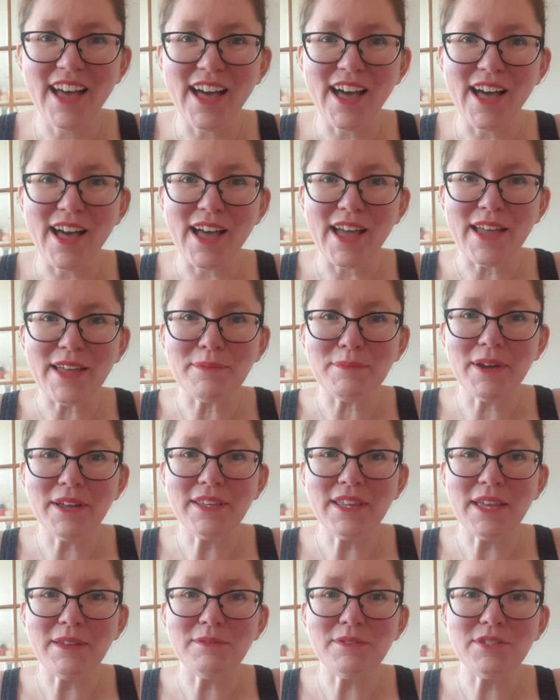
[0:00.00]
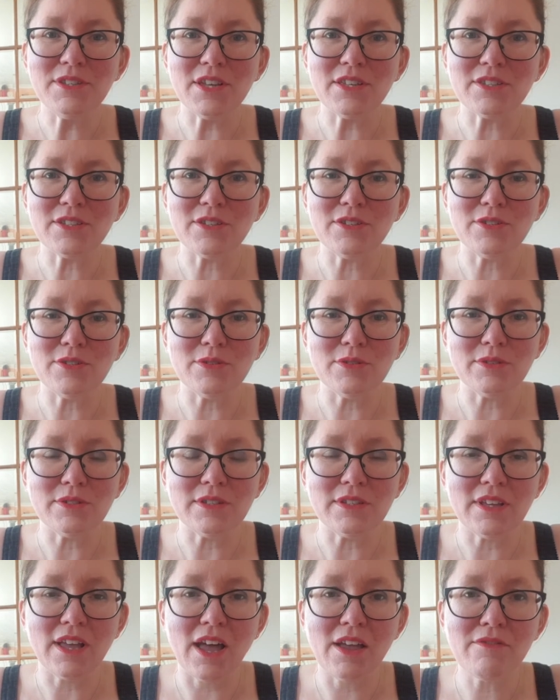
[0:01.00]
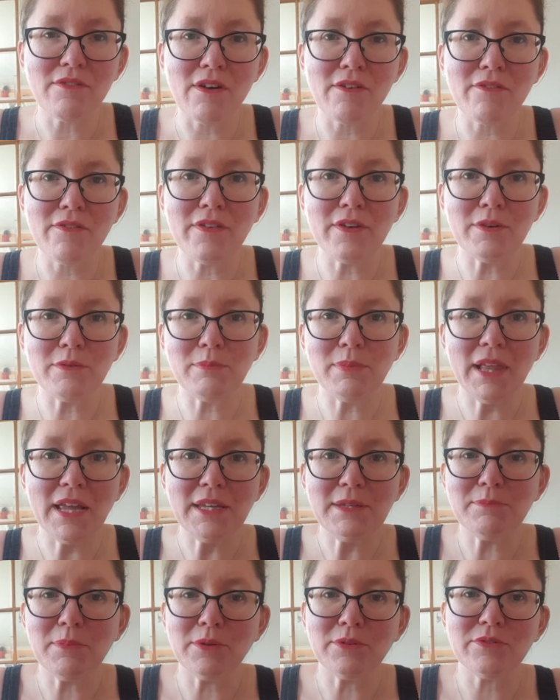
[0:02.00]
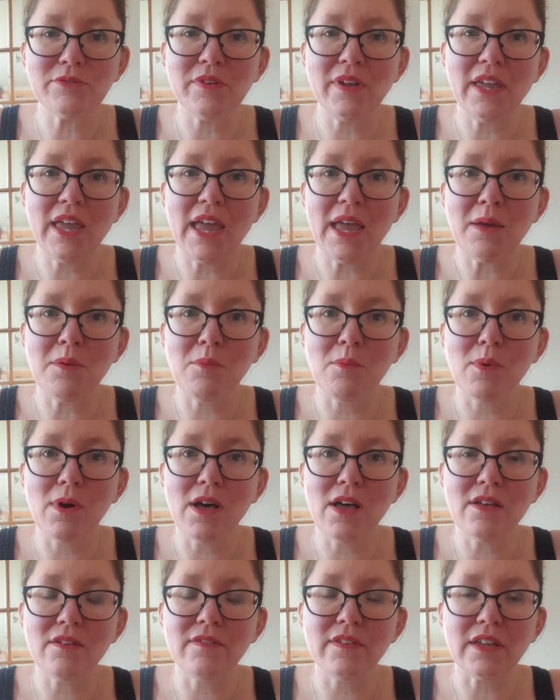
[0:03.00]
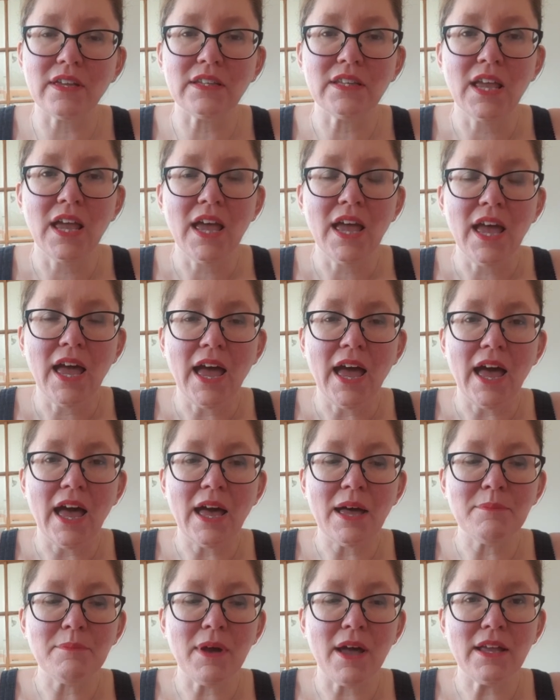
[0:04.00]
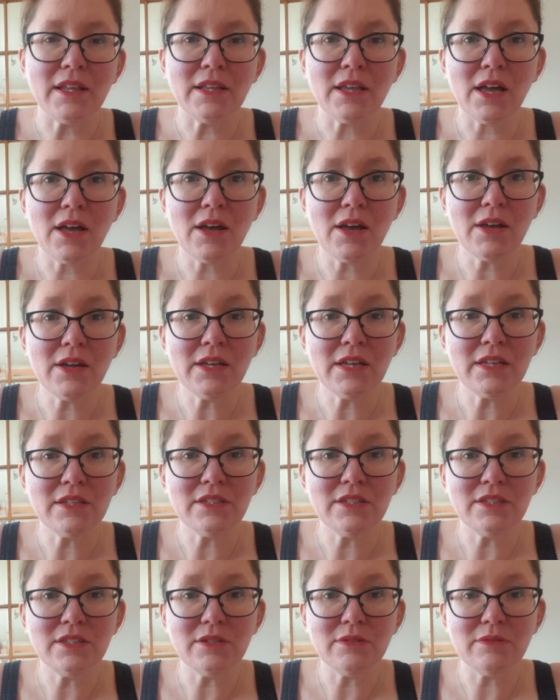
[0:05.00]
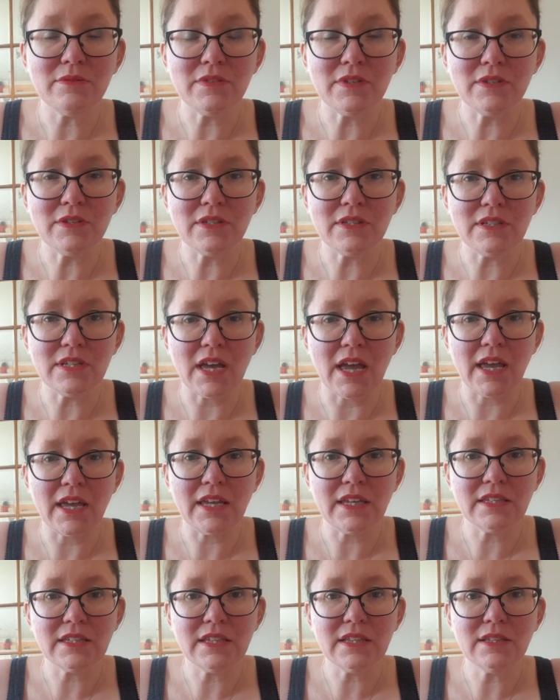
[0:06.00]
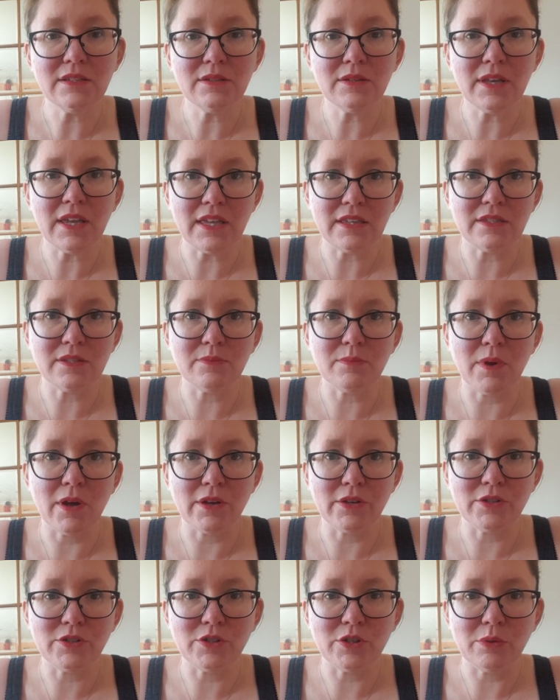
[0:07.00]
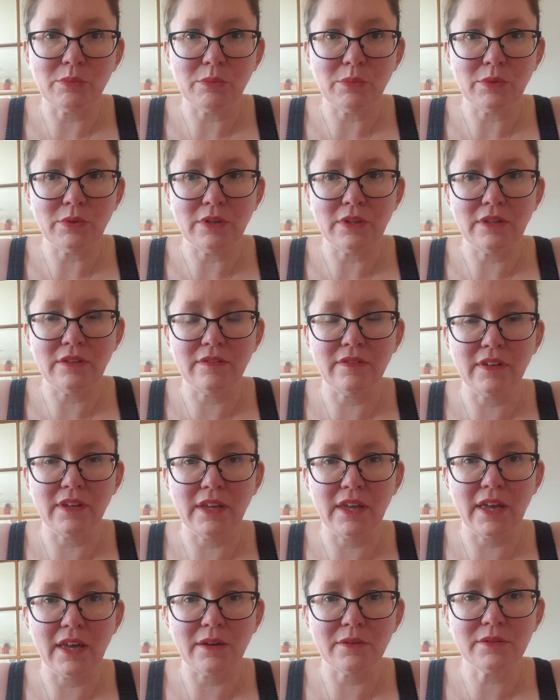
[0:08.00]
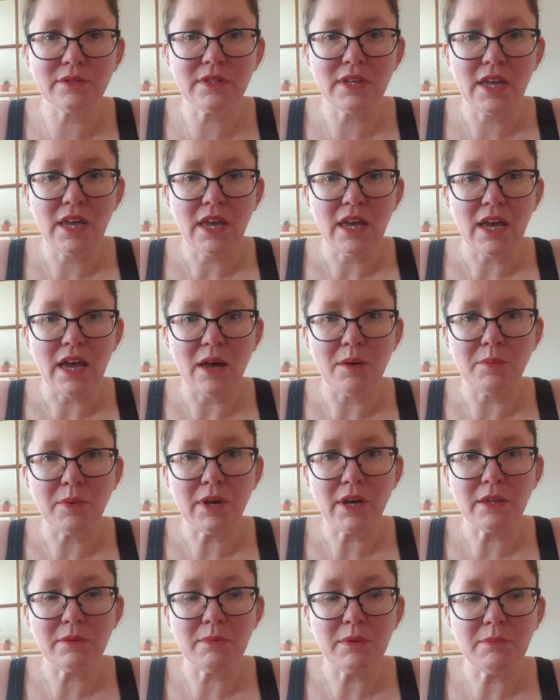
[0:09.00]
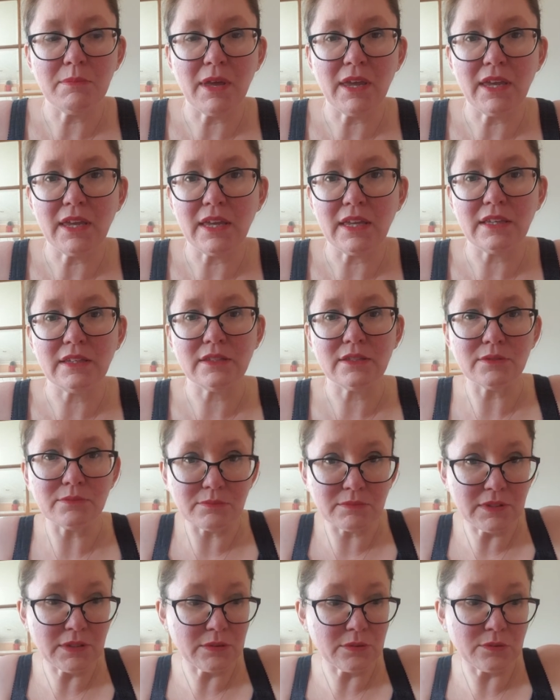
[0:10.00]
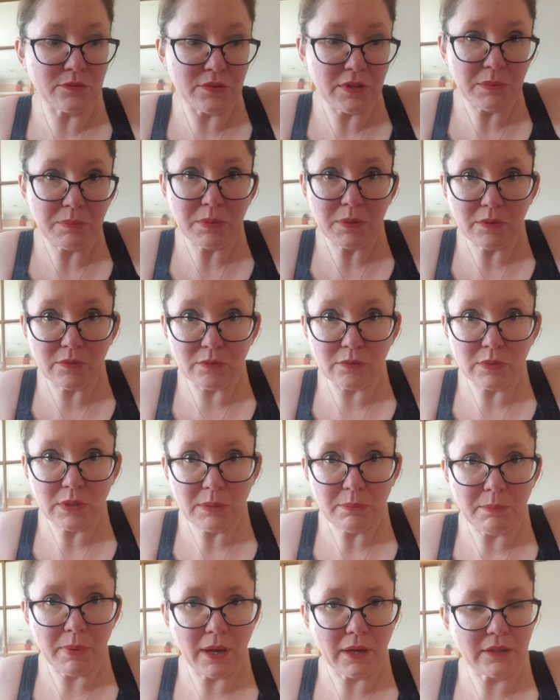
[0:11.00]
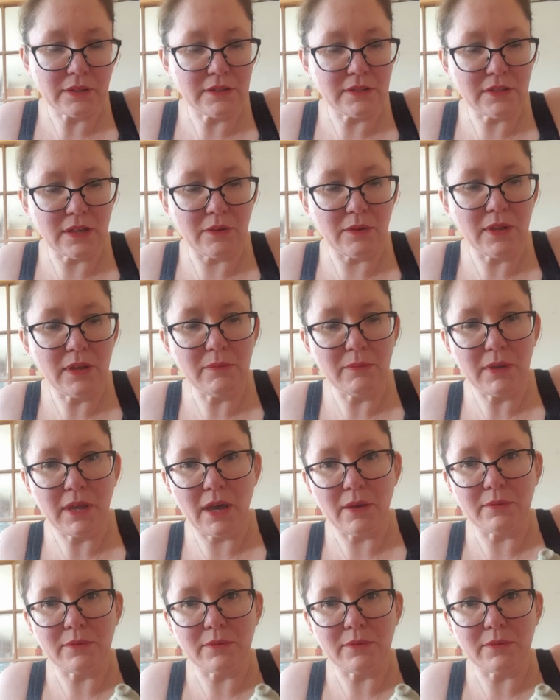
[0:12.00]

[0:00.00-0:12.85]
Hi, my name is Jessica Jordan. I run Field Place Pottery in Worthing, and what I'm going to do with you today is a little kids workshop more than anything else, and we're going to be making some little creepy crawly bugs. So here we go.